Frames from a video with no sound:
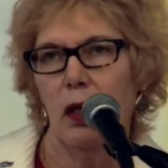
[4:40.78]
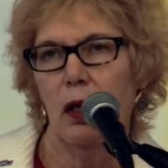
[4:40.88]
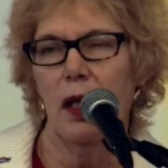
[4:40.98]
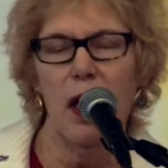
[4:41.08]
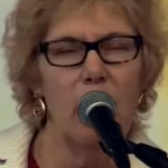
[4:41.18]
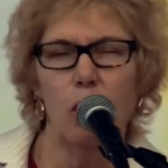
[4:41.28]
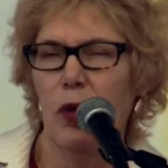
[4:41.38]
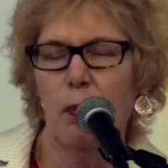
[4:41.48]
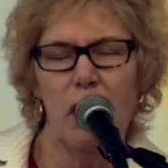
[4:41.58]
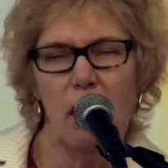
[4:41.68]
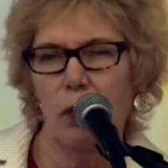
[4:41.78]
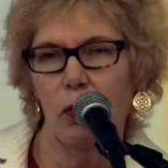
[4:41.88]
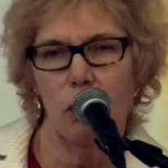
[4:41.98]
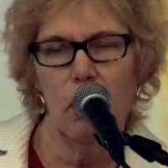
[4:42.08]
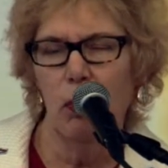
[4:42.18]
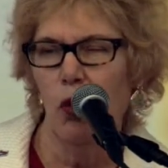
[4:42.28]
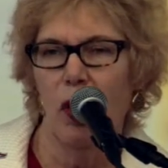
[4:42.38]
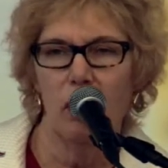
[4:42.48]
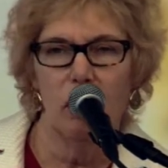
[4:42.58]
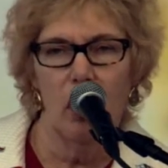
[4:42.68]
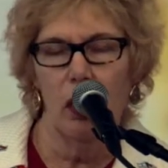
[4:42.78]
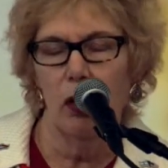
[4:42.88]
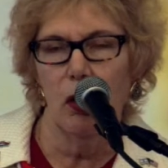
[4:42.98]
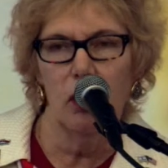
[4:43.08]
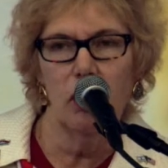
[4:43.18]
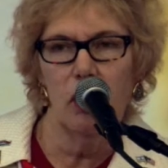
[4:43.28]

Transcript: Like, I wouldn't be able to memorize all of those.